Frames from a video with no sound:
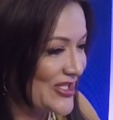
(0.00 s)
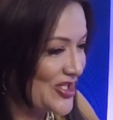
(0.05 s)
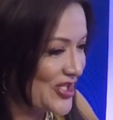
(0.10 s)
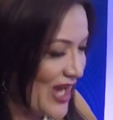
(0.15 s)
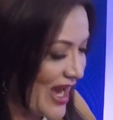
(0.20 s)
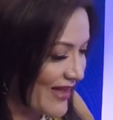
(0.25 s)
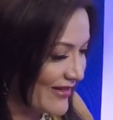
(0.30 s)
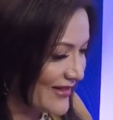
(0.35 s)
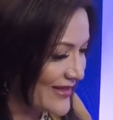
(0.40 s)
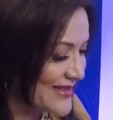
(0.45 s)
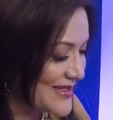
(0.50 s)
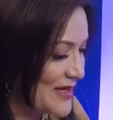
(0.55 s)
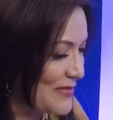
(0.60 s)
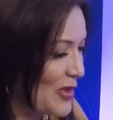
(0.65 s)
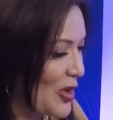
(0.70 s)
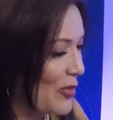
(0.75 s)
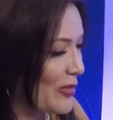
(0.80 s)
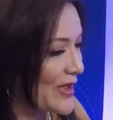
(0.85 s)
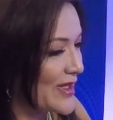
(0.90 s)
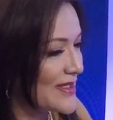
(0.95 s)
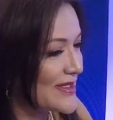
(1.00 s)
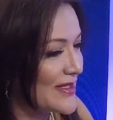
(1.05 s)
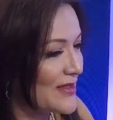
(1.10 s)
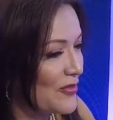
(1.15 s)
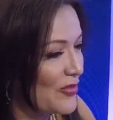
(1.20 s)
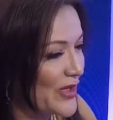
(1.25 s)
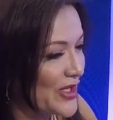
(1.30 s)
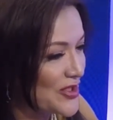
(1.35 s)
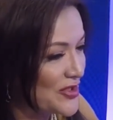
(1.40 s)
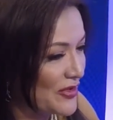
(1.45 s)
challenging moments,
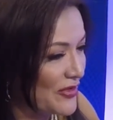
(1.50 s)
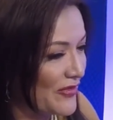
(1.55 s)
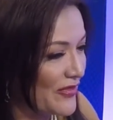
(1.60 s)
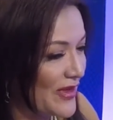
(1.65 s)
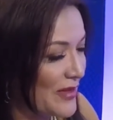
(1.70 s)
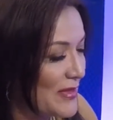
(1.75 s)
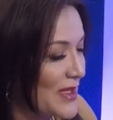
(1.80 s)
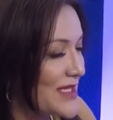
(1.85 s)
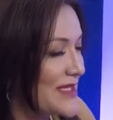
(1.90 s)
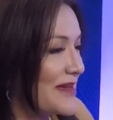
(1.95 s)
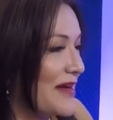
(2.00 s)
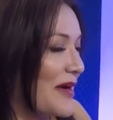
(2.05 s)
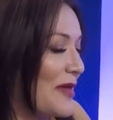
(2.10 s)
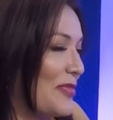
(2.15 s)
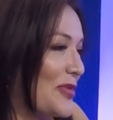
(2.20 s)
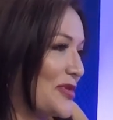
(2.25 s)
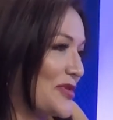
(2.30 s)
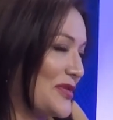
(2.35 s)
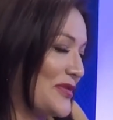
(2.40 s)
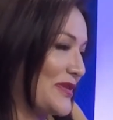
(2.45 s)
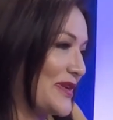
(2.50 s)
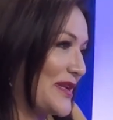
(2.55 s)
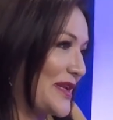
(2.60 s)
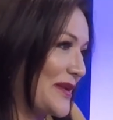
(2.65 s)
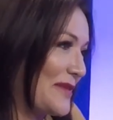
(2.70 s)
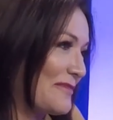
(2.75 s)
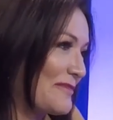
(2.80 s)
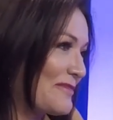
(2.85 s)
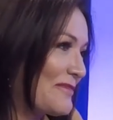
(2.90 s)
and we turned them into opportunity.